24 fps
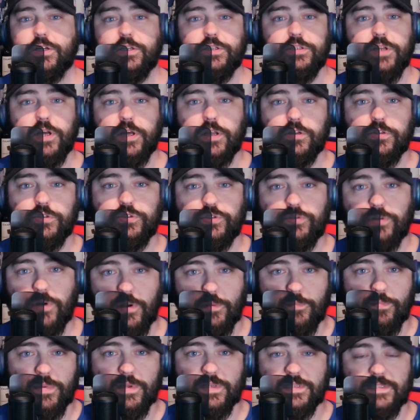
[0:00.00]
Donald
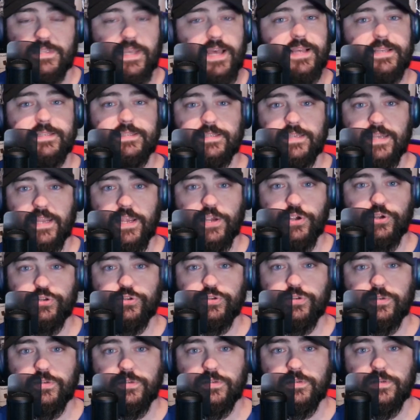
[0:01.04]
Trump
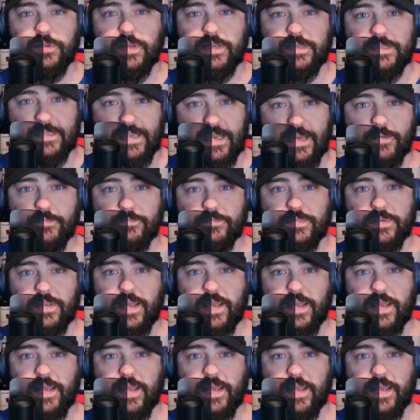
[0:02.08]
assassination attempt